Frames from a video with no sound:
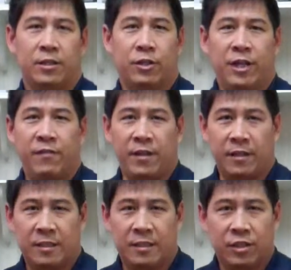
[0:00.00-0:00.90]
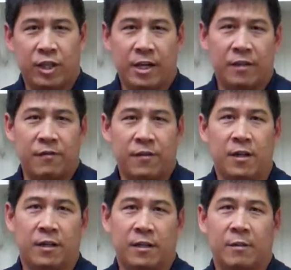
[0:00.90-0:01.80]
Good evening, this is Jonathon
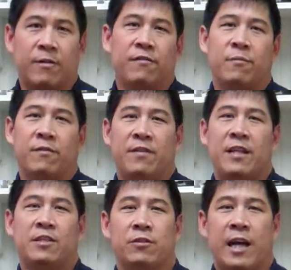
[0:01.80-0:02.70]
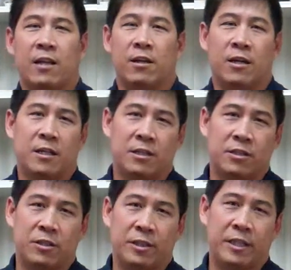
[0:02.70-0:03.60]
Fong coming from the Venice Ocala Heart
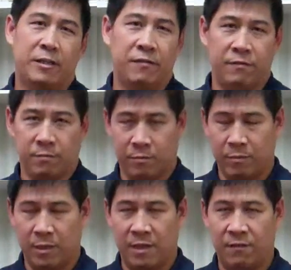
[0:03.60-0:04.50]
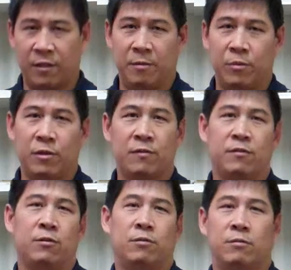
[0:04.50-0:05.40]
Institute here in lovely,
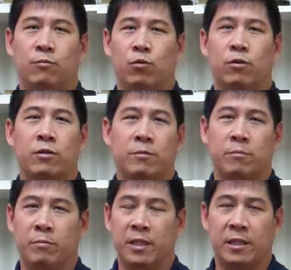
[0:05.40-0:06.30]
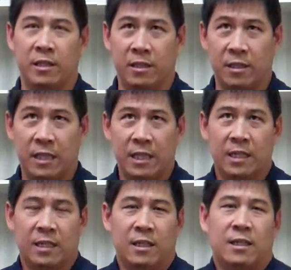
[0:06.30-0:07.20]
beautiful, warm, muggy
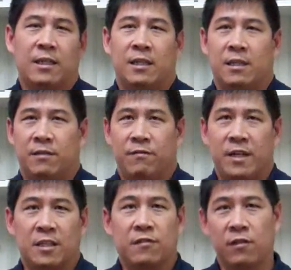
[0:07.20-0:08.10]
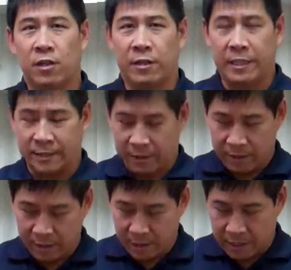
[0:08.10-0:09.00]
Venice, Florida.
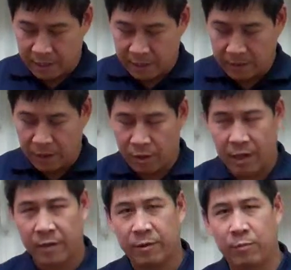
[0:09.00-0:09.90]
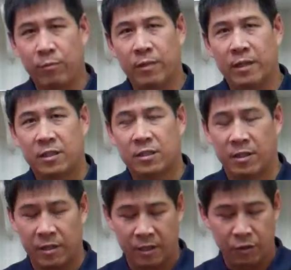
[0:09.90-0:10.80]
I thought I'd
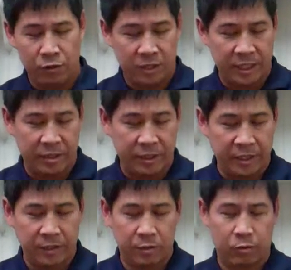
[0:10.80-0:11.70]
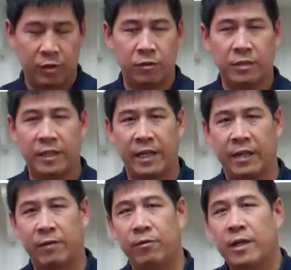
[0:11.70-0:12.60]
start a new series with you
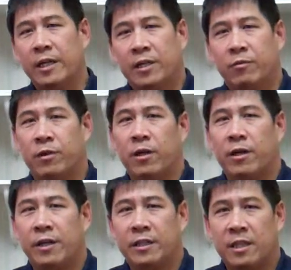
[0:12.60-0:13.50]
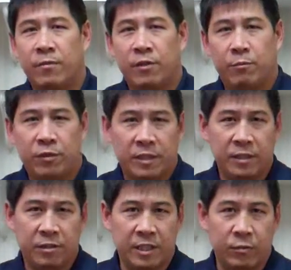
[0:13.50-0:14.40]
today regarding some of the
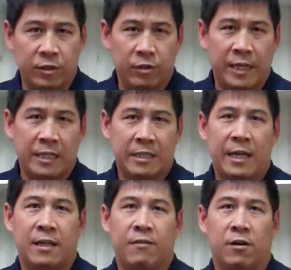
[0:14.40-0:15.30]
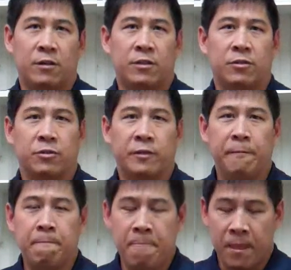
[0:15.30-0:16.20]
procedures that we do outside of heart surgery.
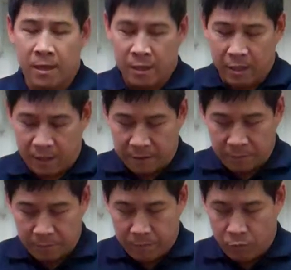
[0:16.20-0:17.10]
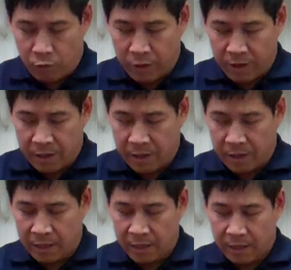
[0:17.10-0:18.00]
One of
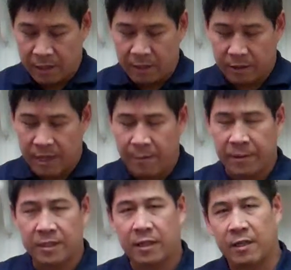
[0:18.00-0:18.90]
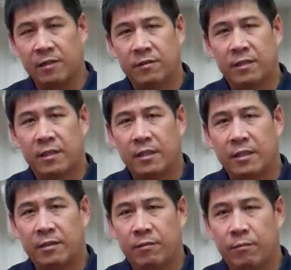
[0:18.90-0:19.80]
the topics that is
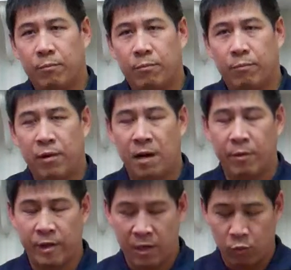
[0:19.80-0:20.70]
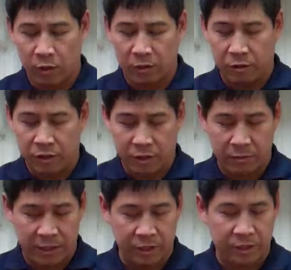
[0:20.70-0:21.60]
probably not well understood
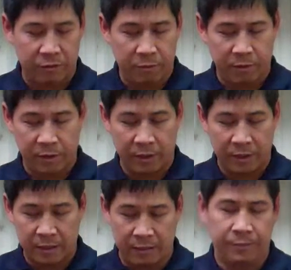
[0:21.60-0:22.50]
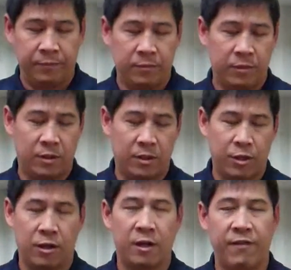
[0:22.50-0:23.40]
by the general public is the
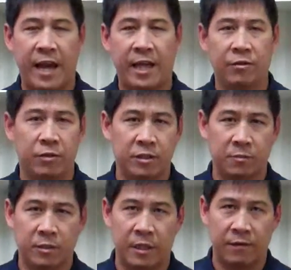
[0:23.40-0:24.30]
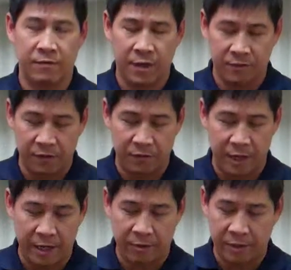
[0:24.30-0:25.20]
thought of aneurysms that involve
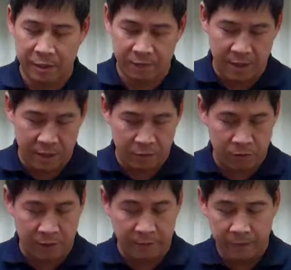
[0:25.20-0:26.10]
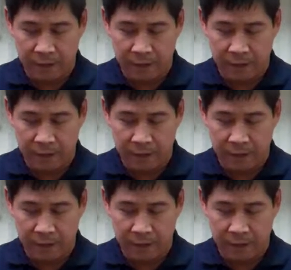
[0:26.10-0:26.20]
different areas of the aorta.